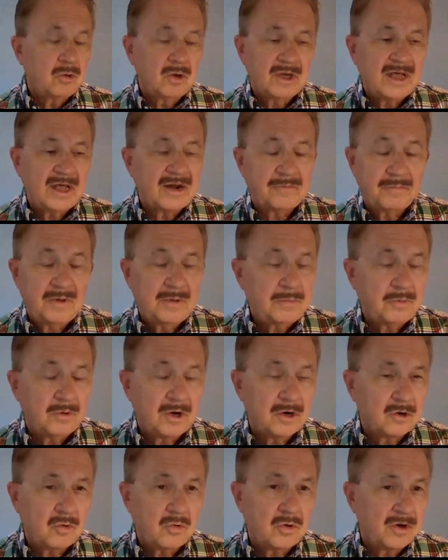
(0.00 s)
know a lot of
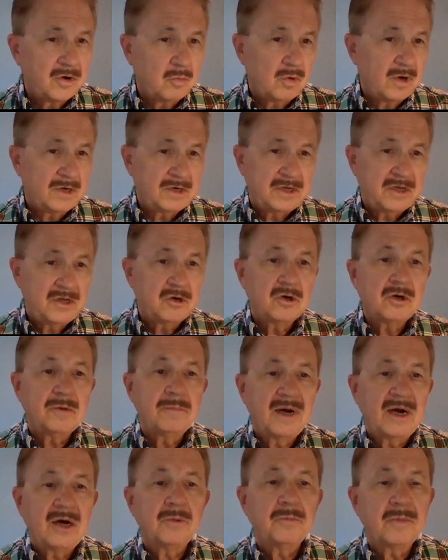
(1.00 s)
people aren't going to want to
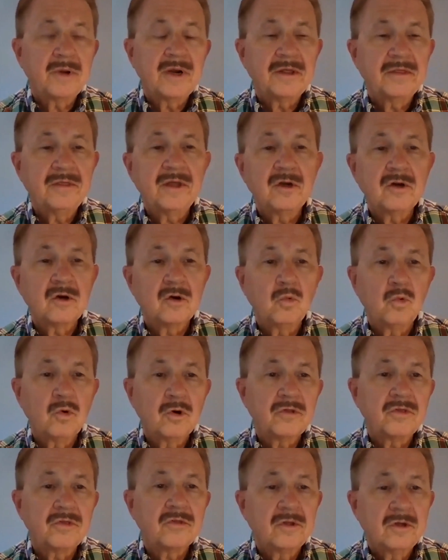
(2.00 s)
hear about, but I think are
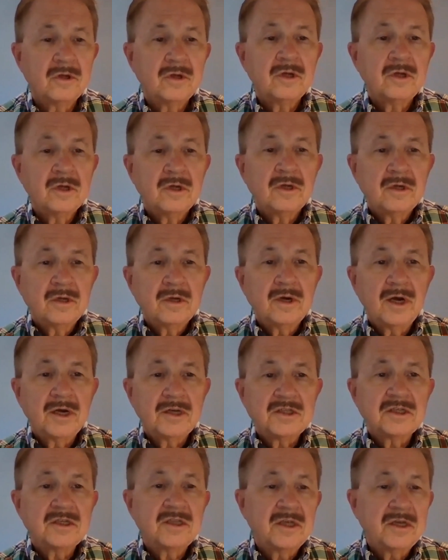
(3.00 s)
worth
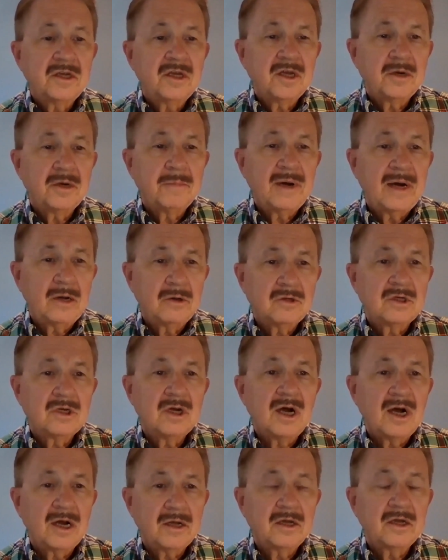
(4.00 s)
us
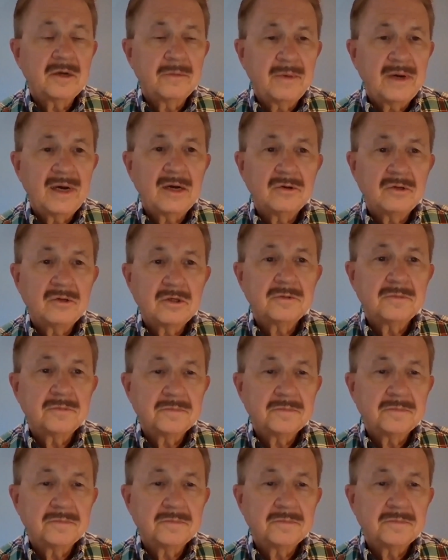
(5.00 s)
talking about.